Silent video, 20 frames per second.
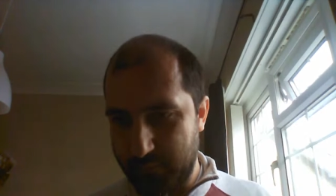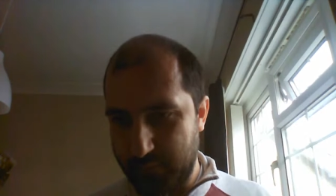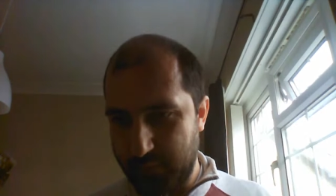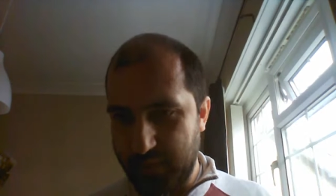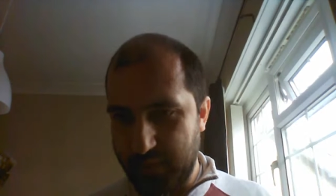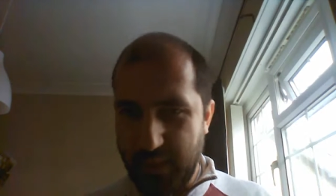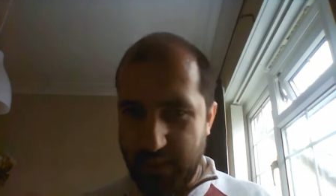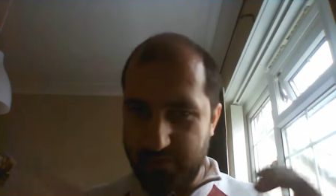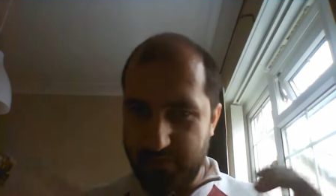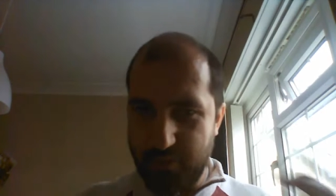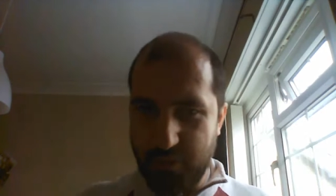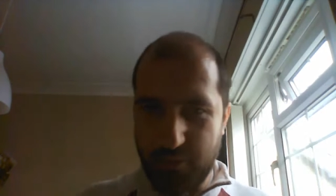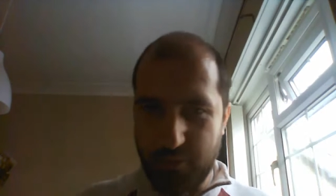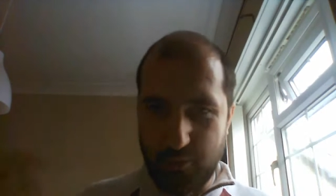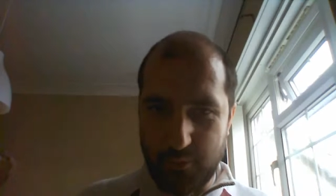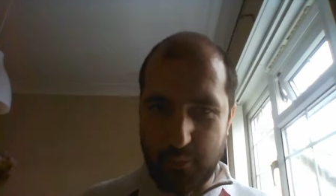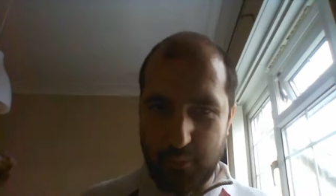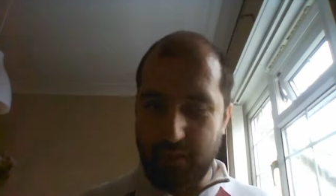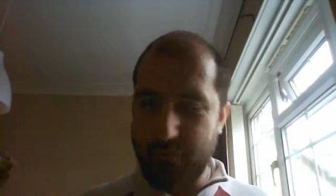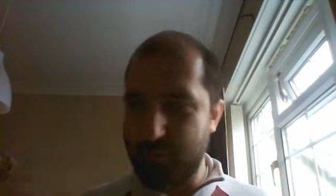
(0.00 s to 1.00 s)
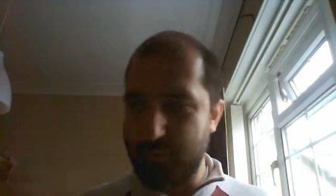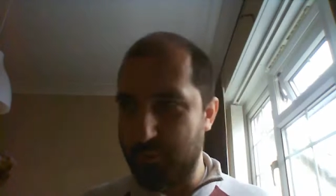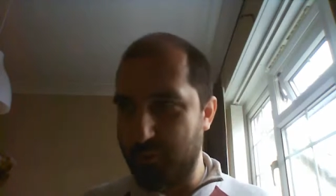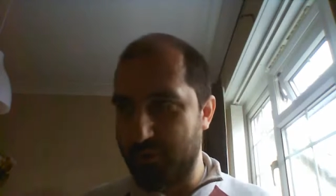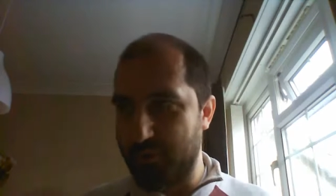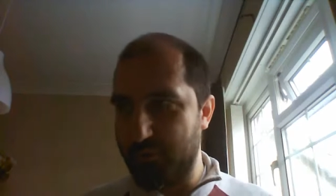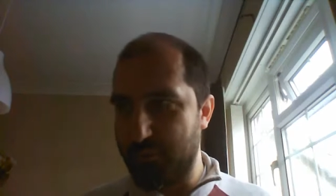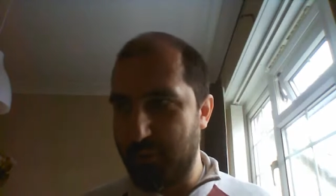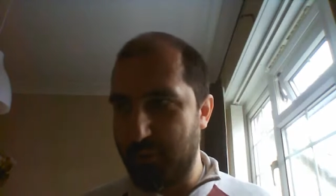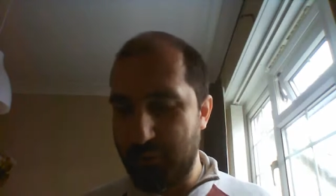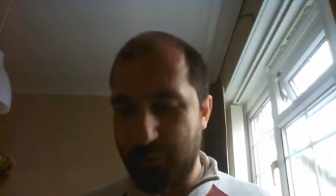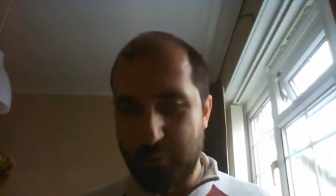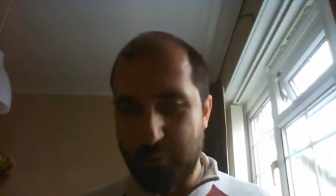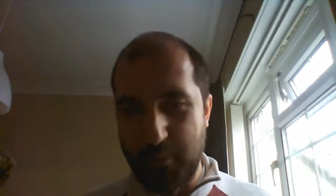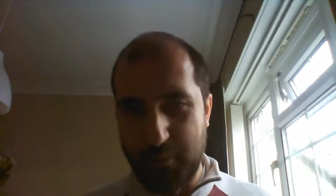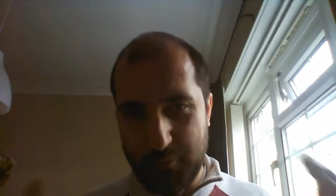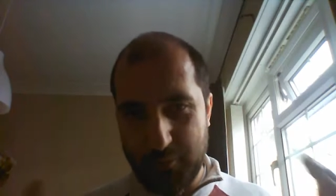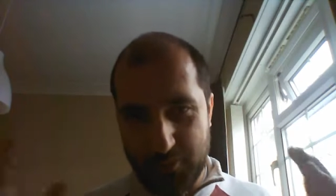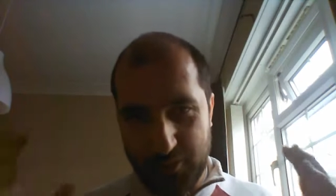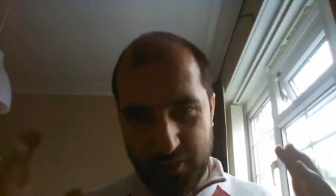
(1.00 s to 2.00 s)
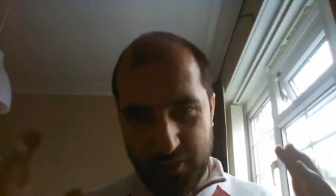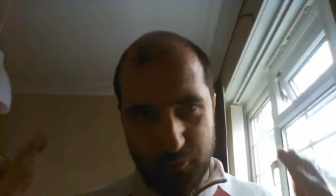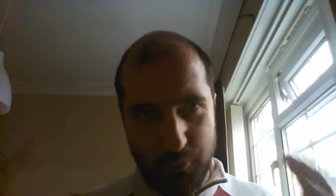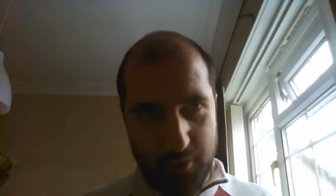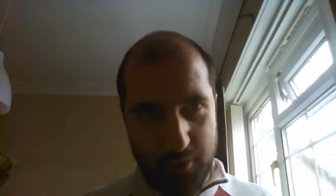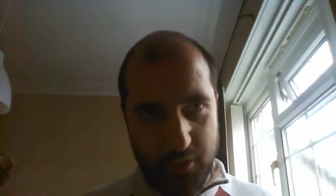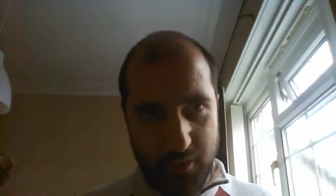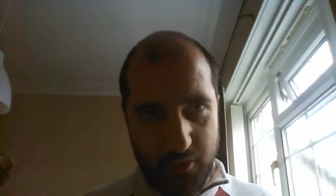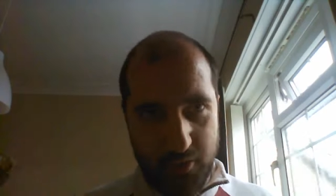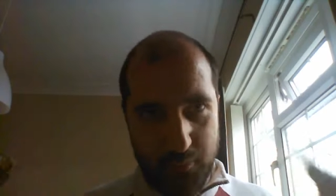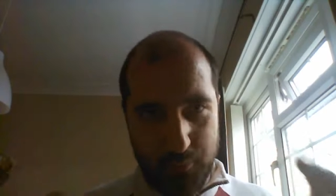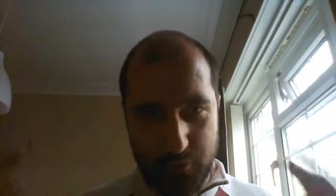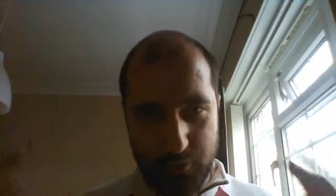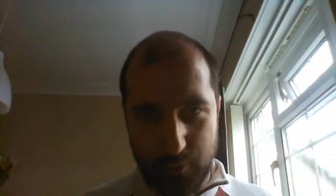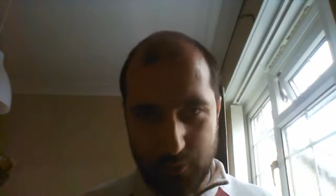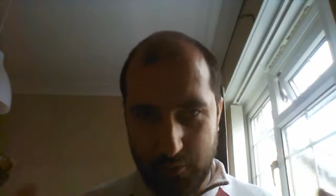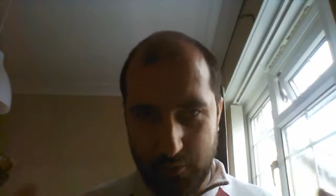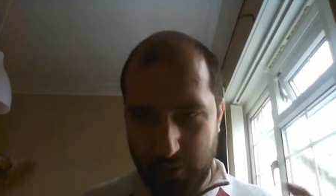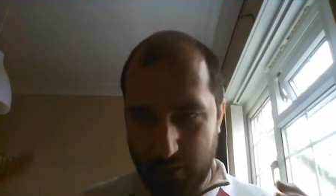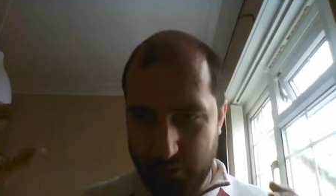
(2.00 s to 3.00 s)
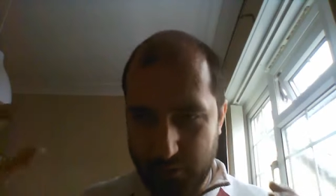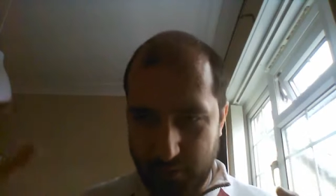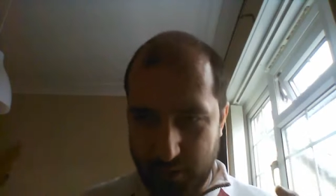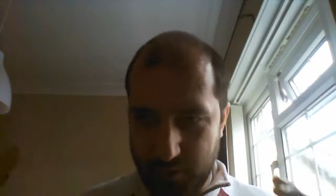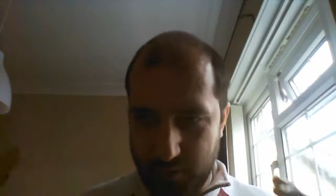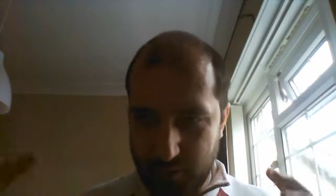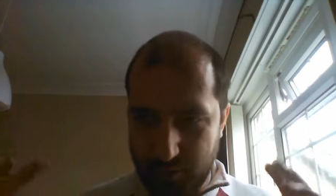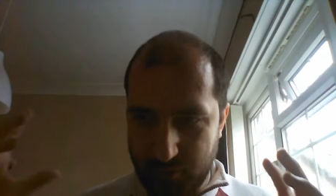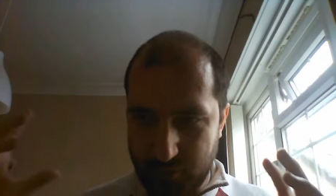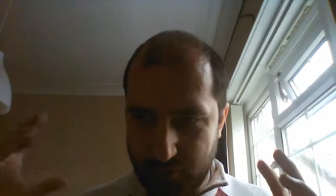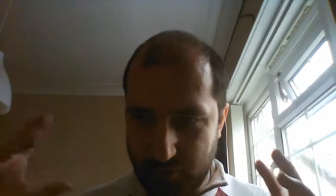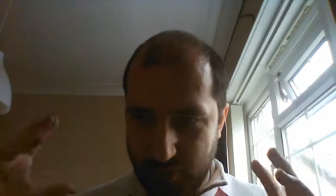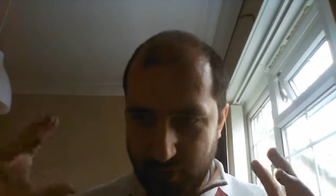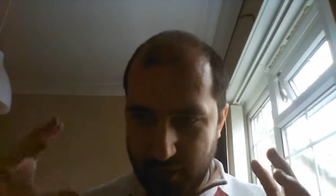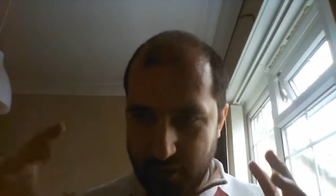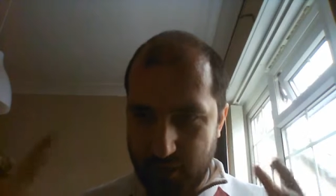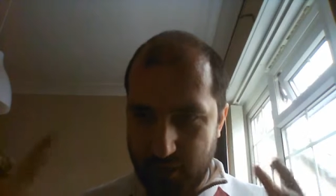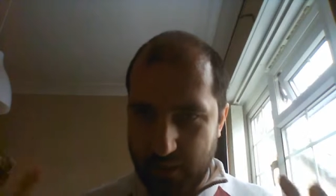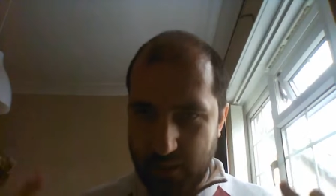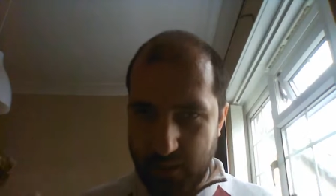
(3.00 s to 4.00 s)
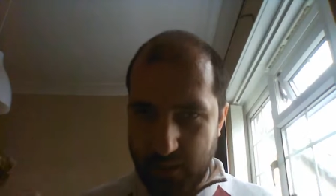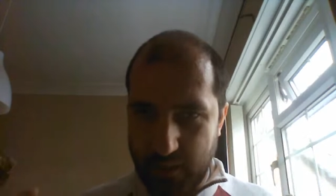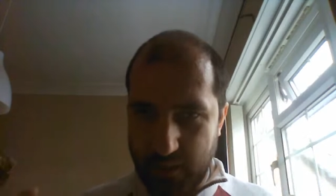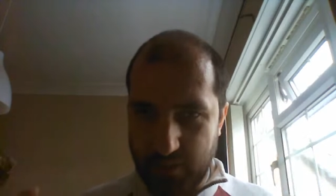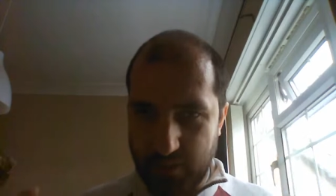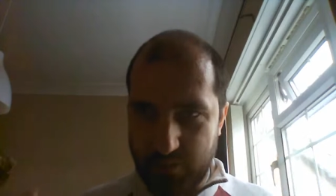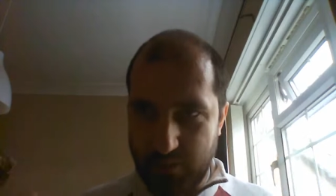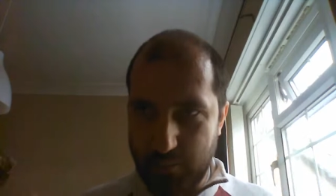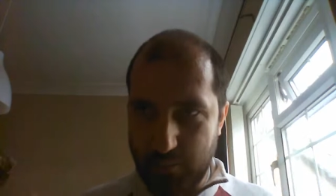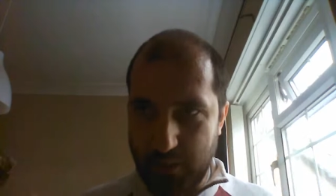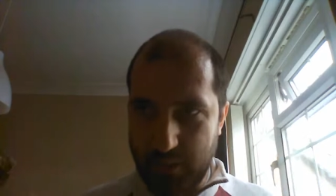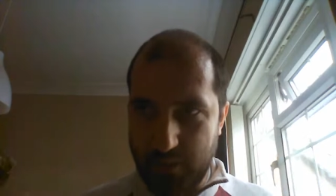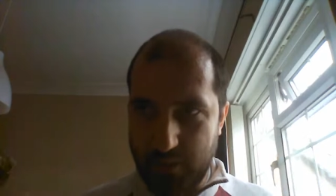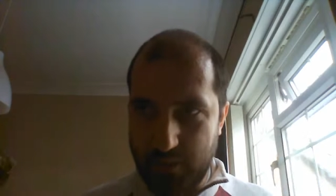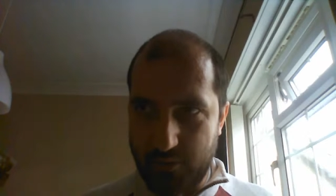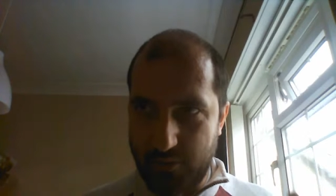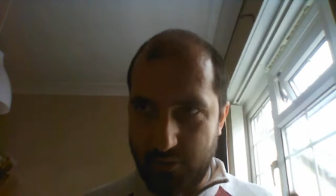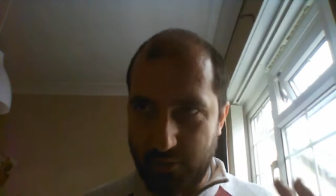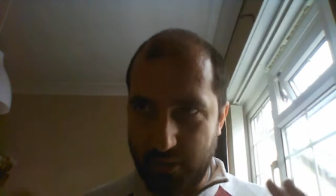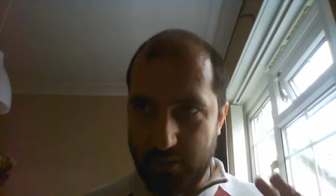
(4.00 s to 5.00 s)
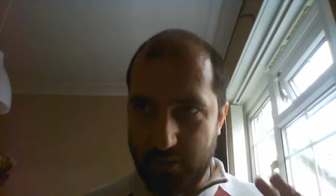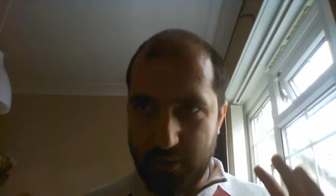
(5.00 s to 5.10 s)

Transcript: again, if you don't know about football, this probably won't make much sense, but the clubs themselves, like Juventus, AC Milan,